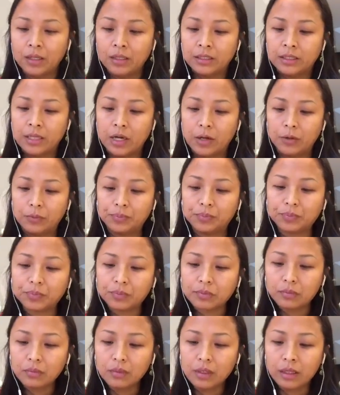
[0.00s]
So
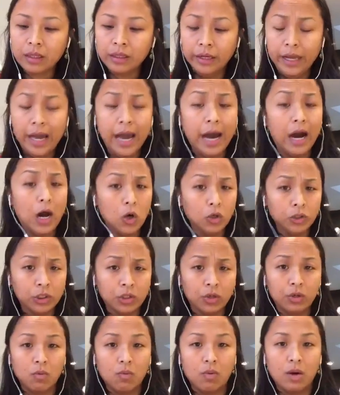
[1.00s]
they are
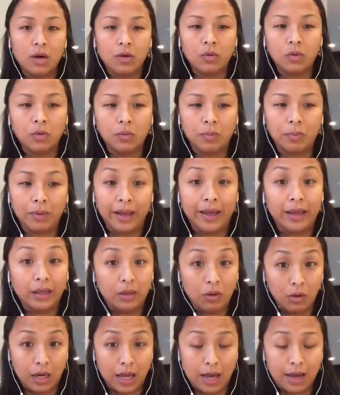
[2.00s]
also the one who plan
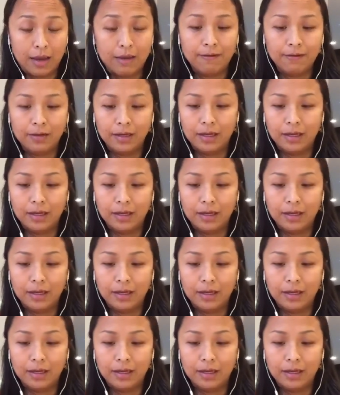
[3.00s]
your life,